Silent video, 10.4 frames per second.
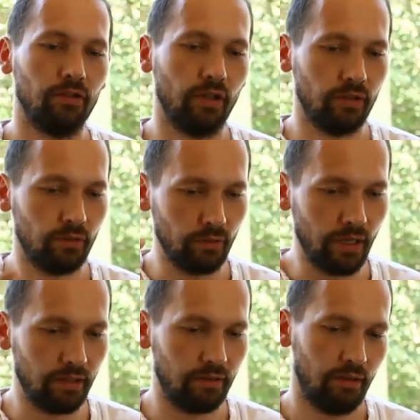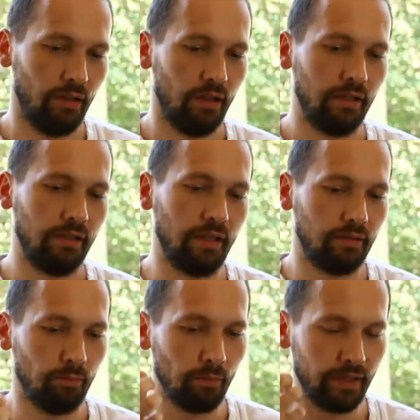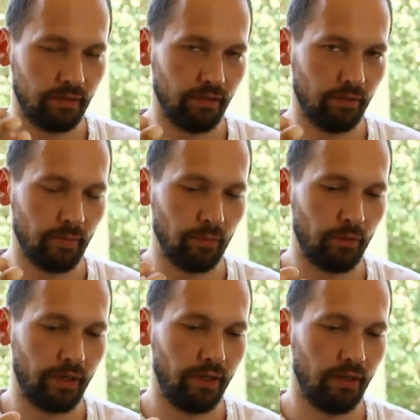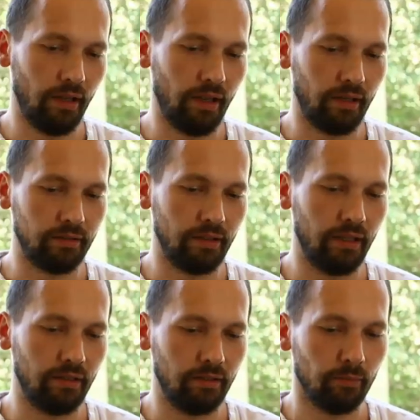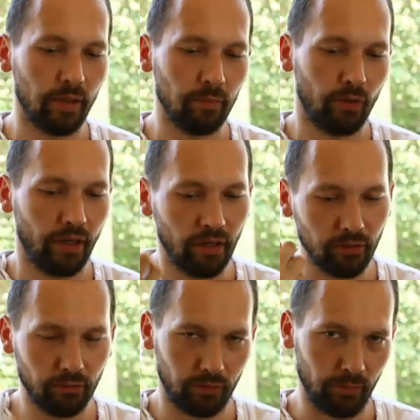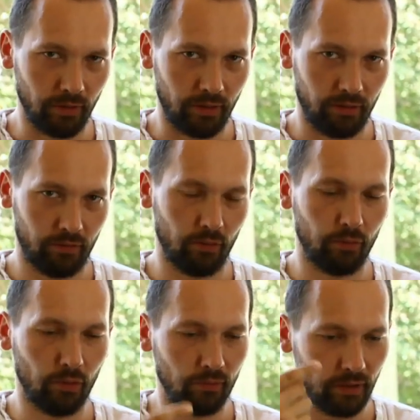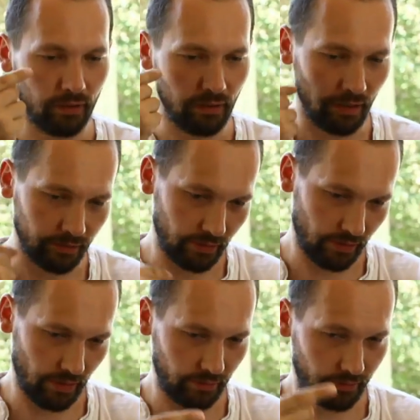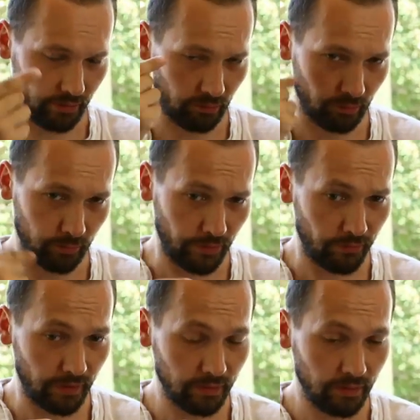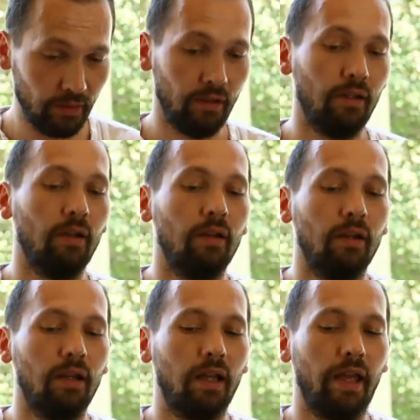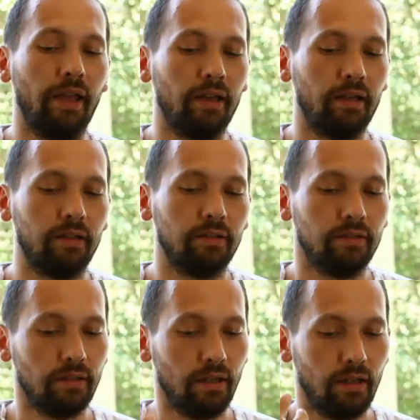just to get that muscles memory and get that memory into your body, so you will understand circular breathing and